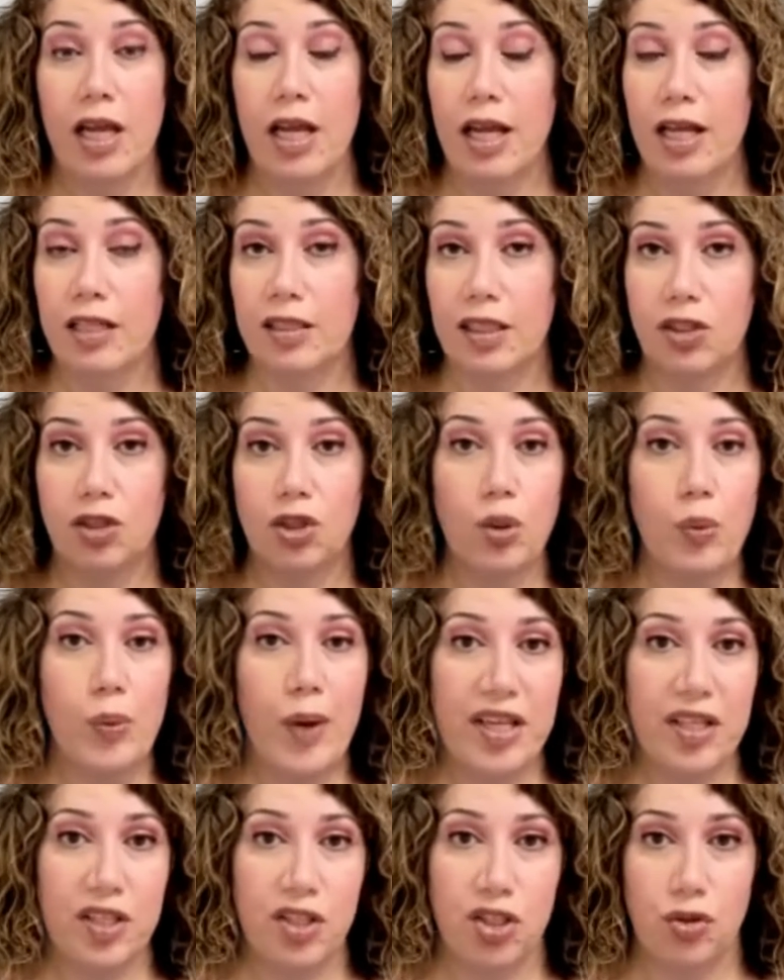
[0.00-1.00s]
It's a
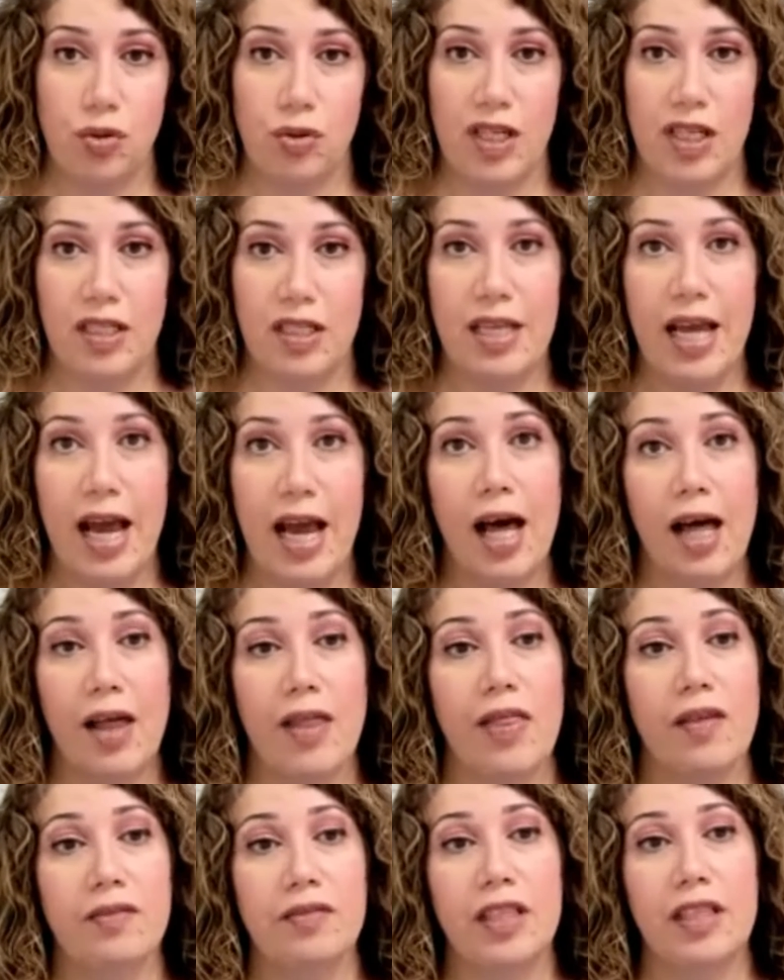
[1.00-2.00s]
two-way street. The
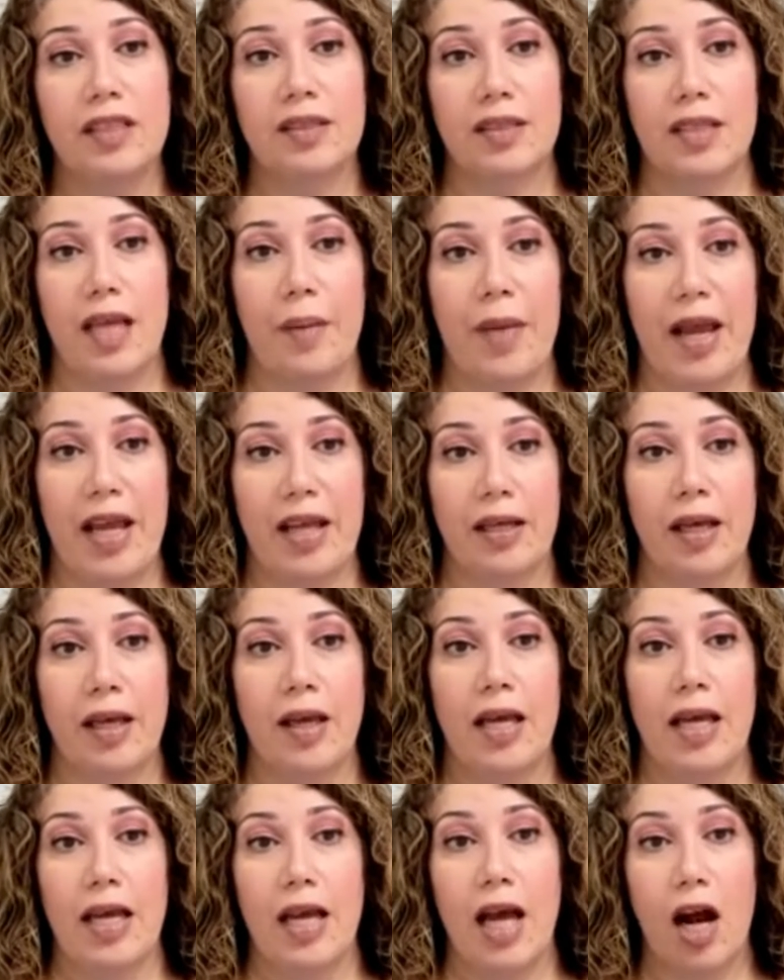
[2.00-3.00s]
health of the stomach,
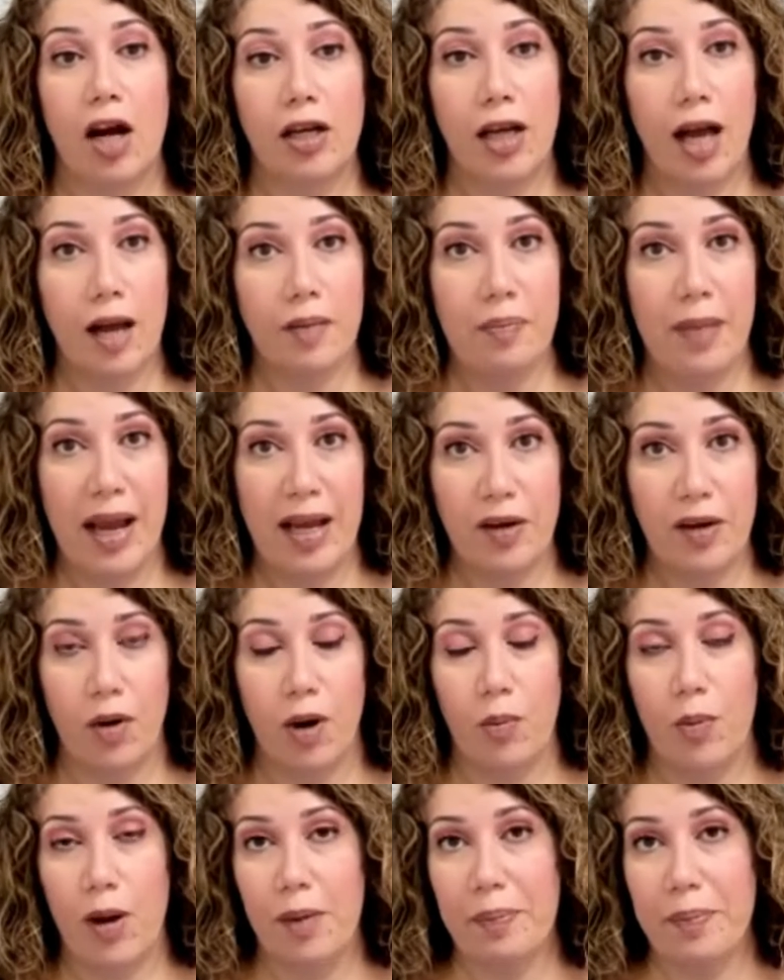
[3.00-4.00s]
our gut
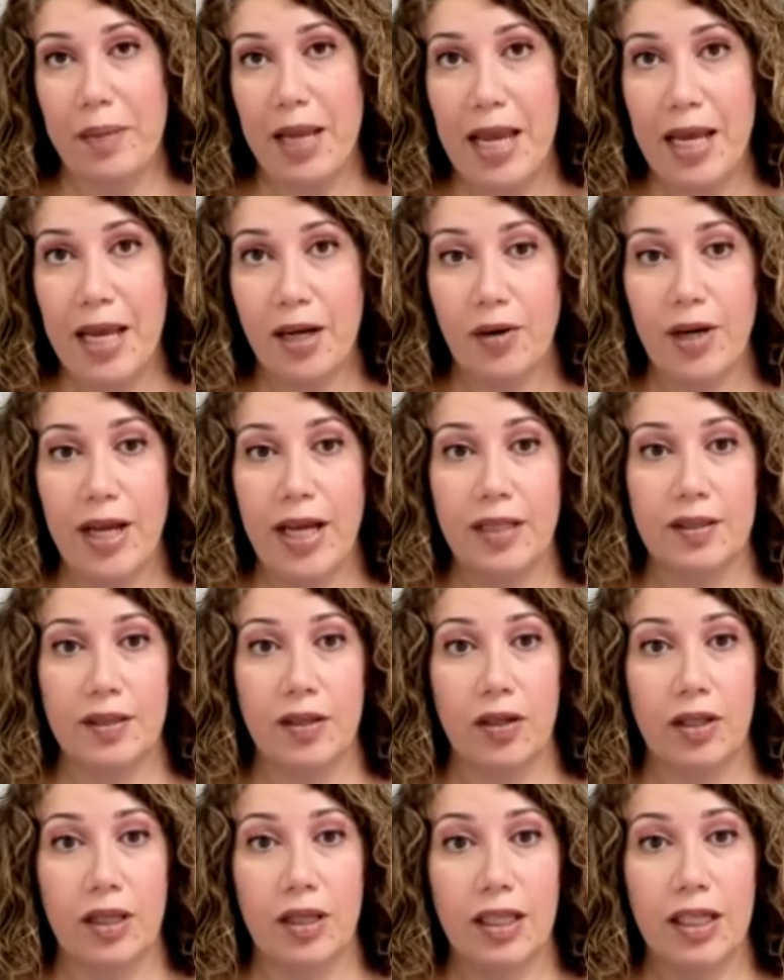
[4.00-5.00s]
microbe, our pancreas,
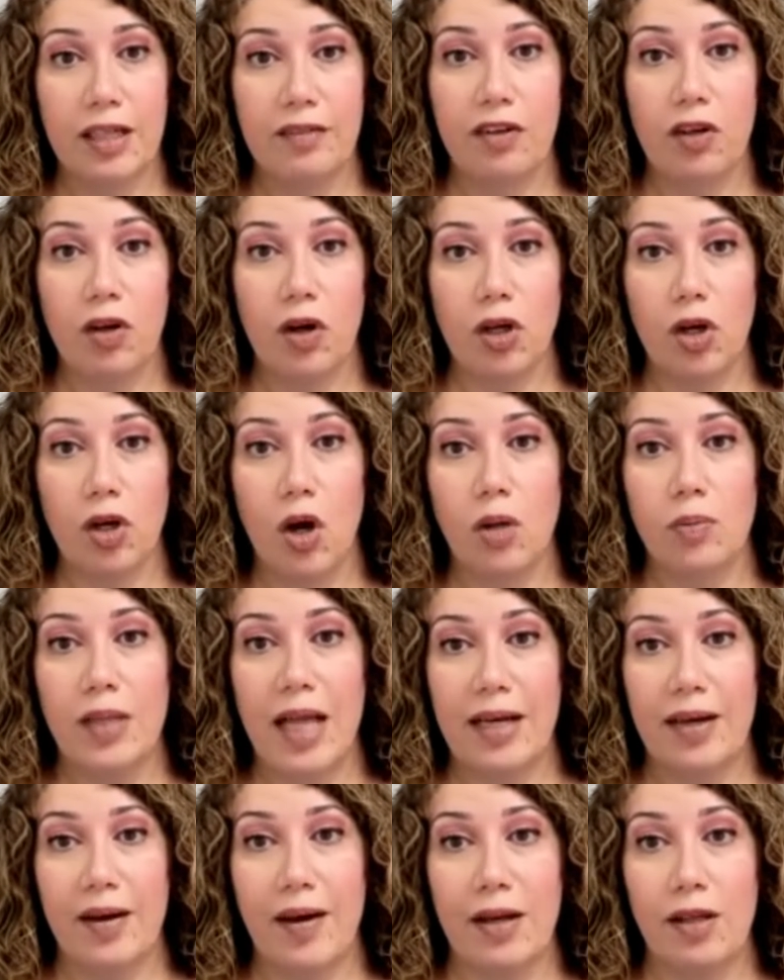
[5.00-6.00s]
our liver, our
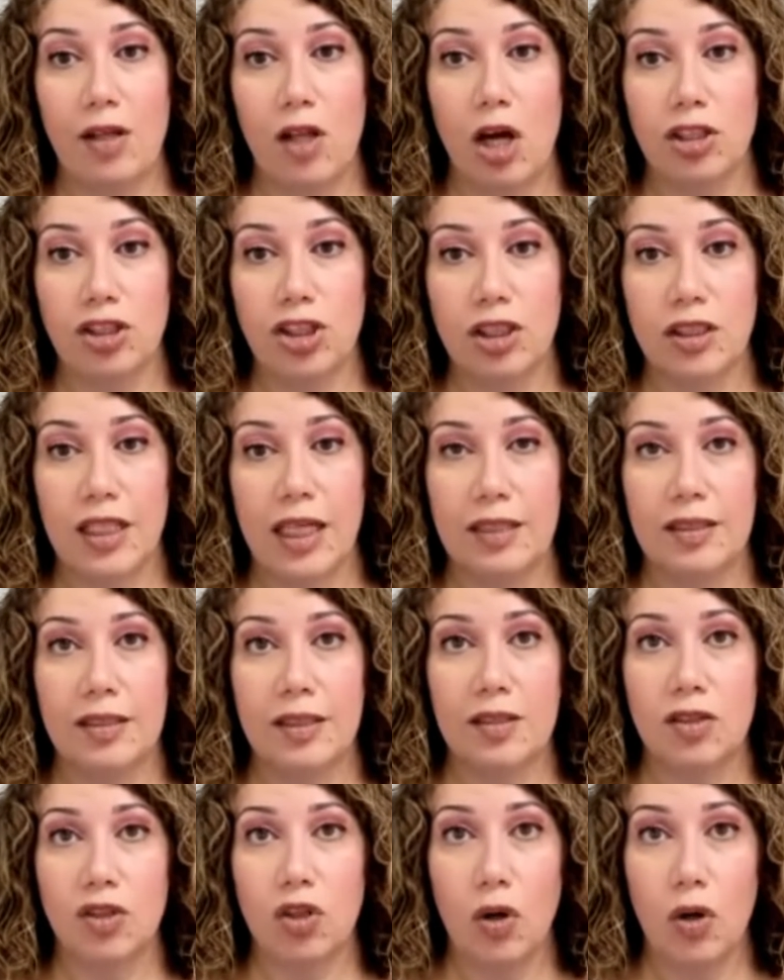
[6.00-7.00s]
gallbladder, and large
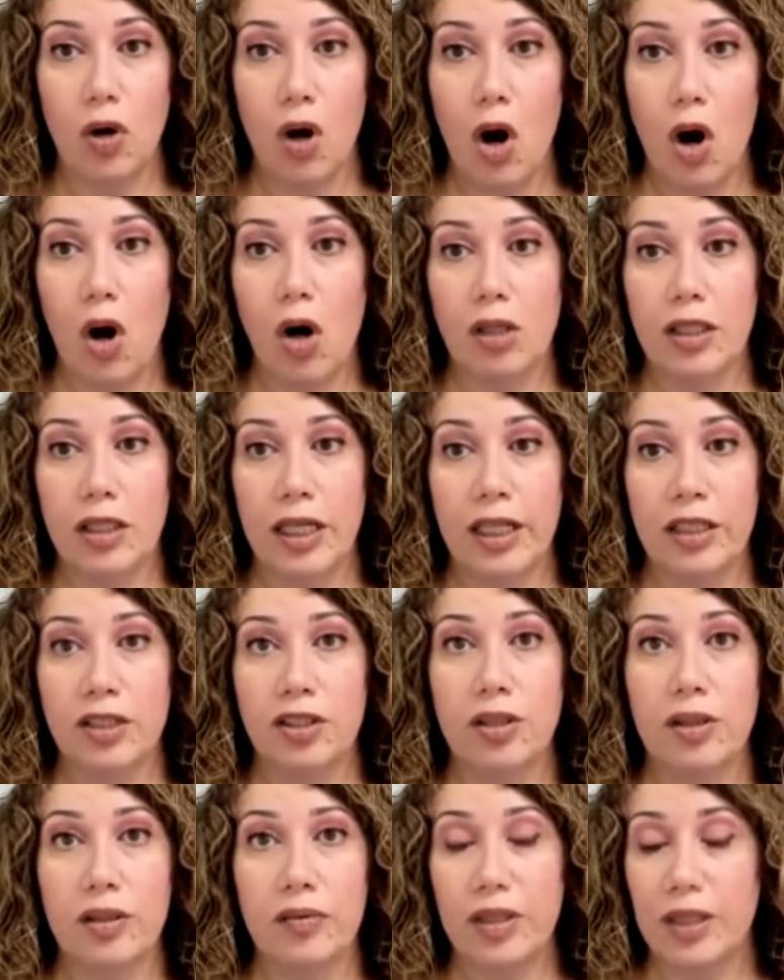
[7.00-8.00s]
intestines are all
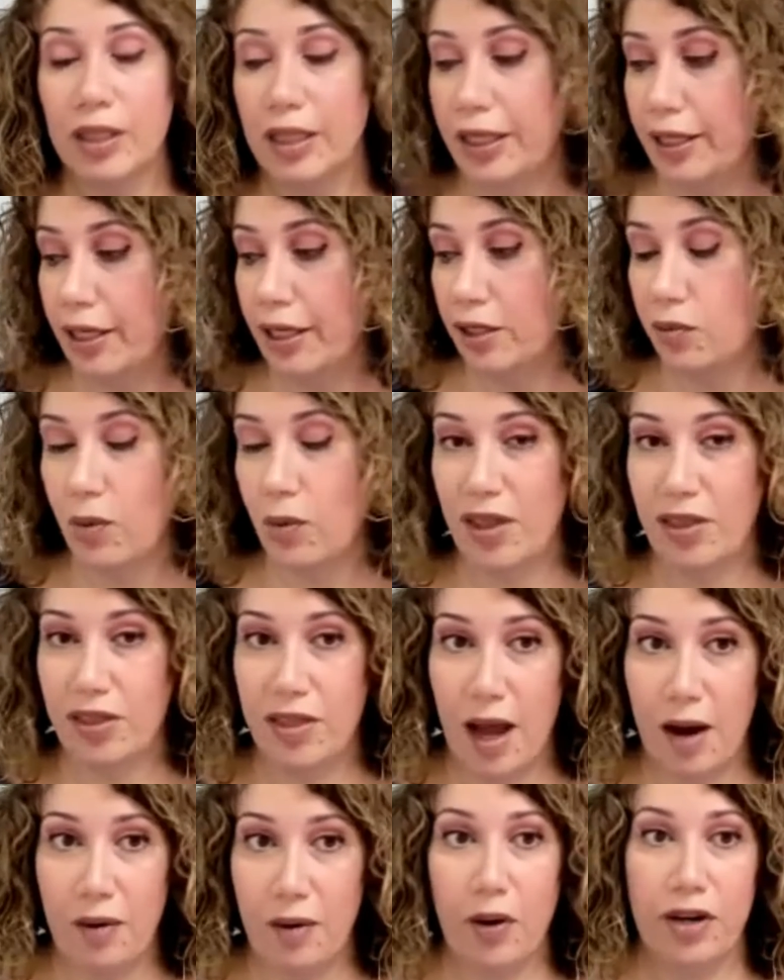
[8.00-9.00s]
interrelated with
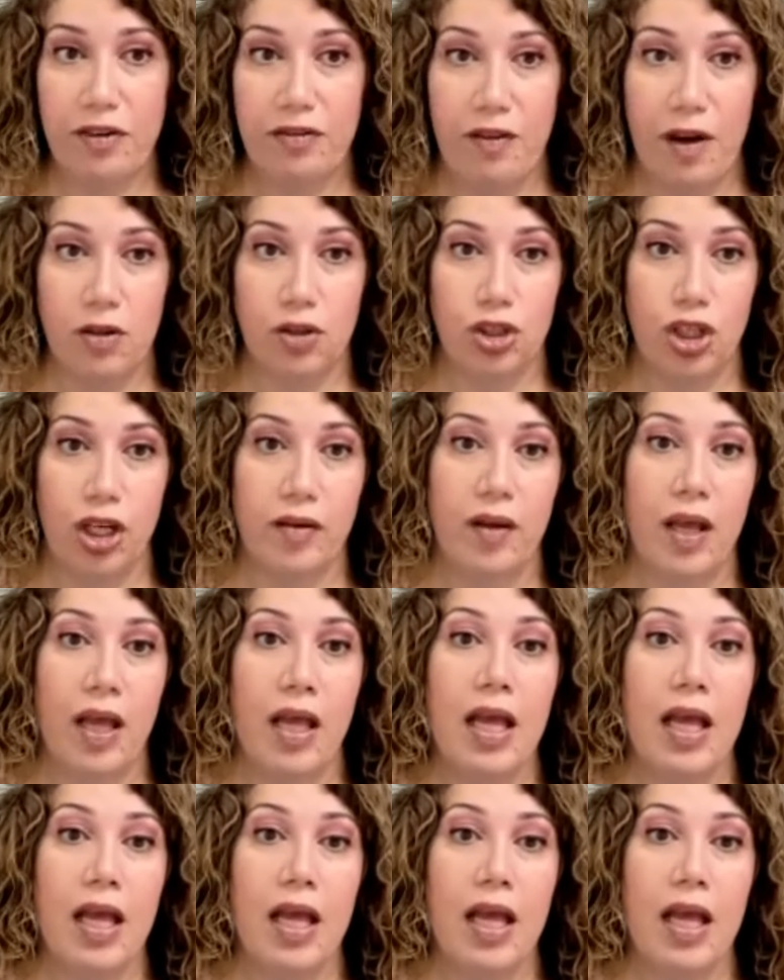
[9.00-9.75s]
thyroid function.